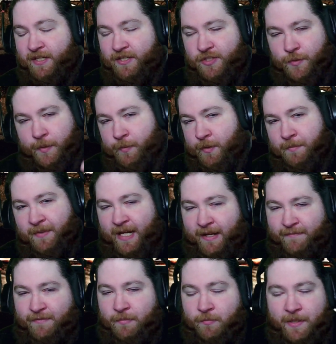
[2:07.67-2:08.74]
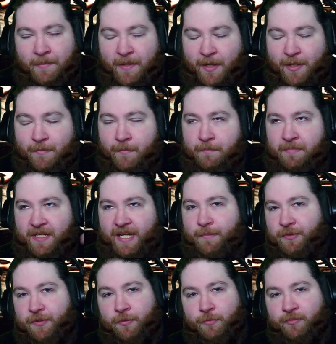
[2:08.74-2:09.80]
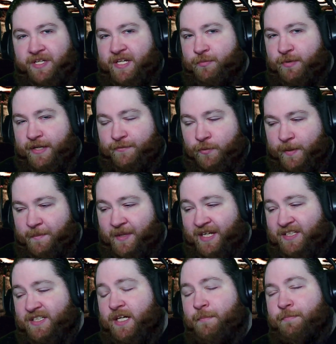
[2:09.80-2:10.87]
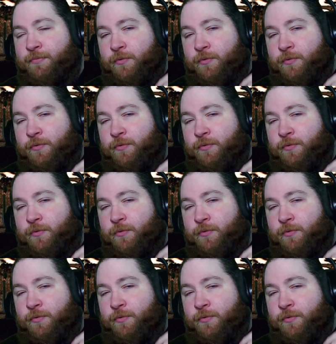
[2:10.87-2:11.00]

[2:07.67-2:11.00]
so we wouldn't be able to read whatever we picked up,